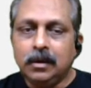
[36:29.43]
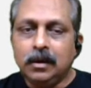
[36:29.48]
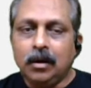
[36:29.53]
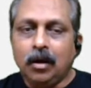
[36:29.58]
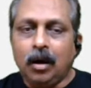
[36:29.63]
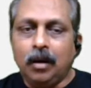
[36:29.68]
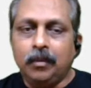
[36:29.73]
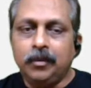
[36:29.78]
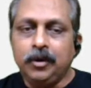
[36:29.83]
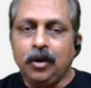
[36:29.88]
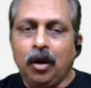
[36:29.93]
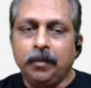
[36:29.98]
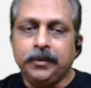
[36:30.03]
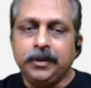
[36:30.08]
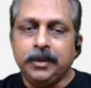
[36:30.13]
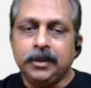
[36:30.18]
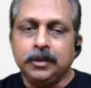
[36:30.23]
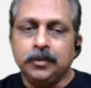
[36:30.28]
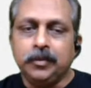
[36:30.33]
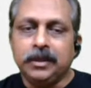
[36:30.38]
How many
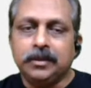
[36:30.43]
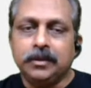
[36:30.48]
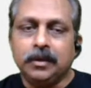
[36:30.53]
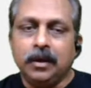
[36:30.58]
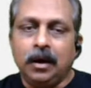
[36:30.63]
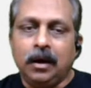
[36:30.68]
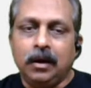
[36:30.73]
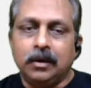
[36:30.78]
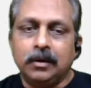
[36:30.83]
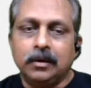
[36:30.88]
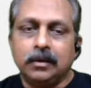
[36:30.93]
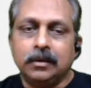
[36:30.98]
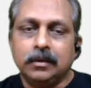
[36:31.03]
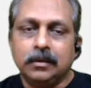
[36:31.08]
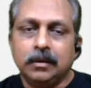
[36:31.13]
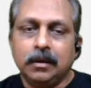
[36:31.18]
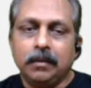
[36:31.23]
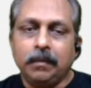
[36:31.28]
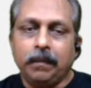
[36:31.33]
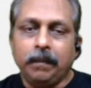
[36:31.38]
options with R?
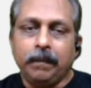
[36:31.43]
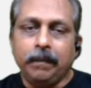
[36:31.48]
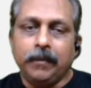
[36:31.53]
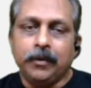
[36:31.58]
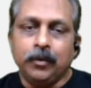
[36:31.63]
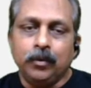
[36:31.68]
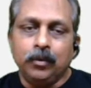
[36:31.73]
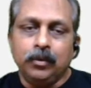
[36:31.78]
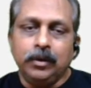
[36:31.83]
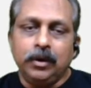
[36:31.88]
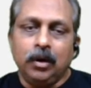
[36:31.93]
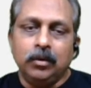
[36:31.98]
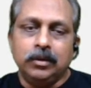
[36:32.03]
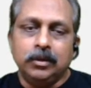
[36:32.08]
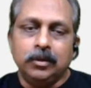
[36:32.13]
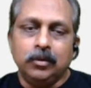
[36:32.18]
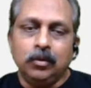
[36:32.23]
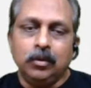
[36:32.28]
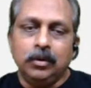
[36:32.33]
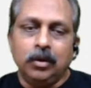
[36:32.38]
Ruled out,
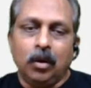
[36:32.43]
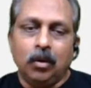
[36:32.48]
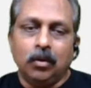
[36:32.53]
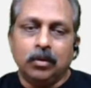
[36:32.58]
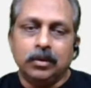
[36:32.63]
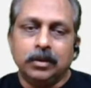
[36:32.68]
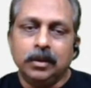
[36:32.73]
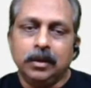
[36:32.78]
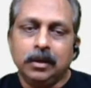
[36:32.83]
ruled out.